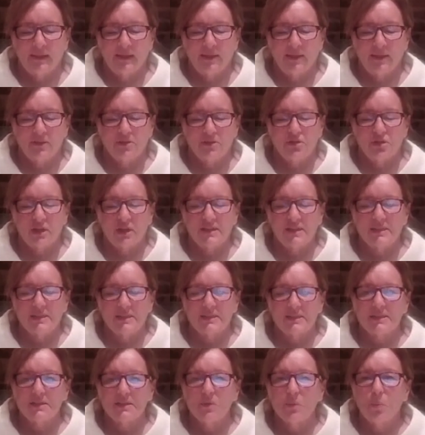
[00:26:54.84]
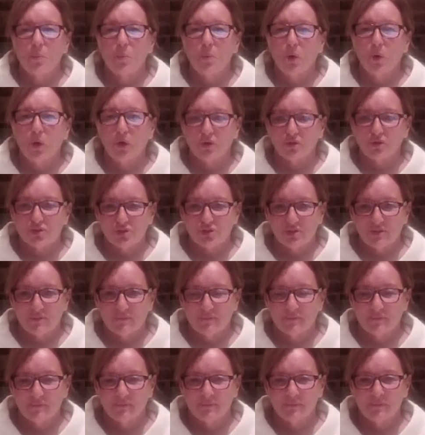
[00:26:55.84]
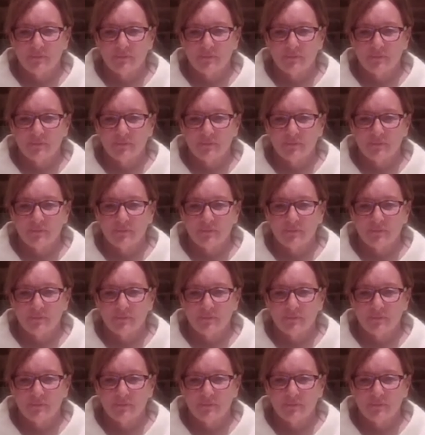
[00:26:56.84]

And just watch